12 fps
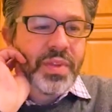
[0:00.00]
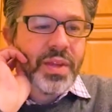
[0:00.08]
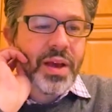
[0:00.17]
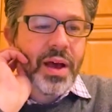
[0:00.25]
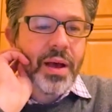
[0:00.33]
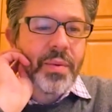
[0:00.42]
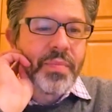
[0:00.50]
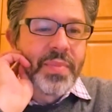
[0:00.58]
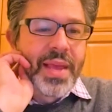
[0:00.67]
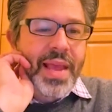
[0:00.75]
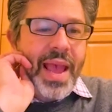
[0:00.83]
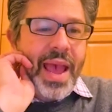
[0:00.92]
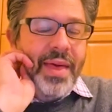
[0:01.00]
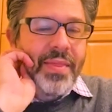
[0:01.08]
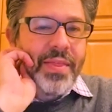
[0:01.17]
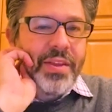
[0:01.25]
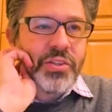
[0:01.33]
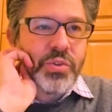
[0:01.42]
And
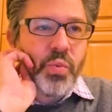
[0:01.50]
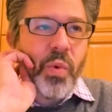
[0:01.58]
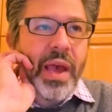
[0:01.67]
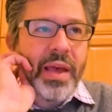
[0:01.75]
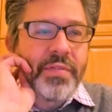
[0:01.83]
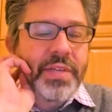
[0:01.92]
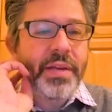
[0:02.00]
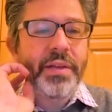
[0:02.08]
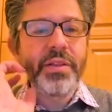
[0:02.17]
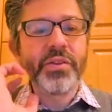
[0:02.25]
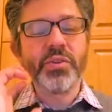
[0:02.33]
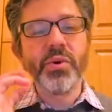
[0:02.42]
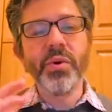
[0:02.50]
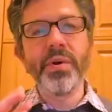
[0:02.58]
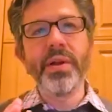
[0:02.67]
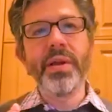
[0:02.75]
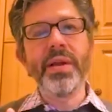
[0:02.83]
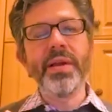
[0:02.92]
this way of telling the
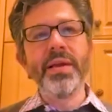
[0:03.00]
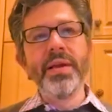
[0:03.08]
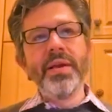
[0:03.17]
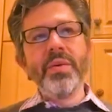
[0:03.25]
story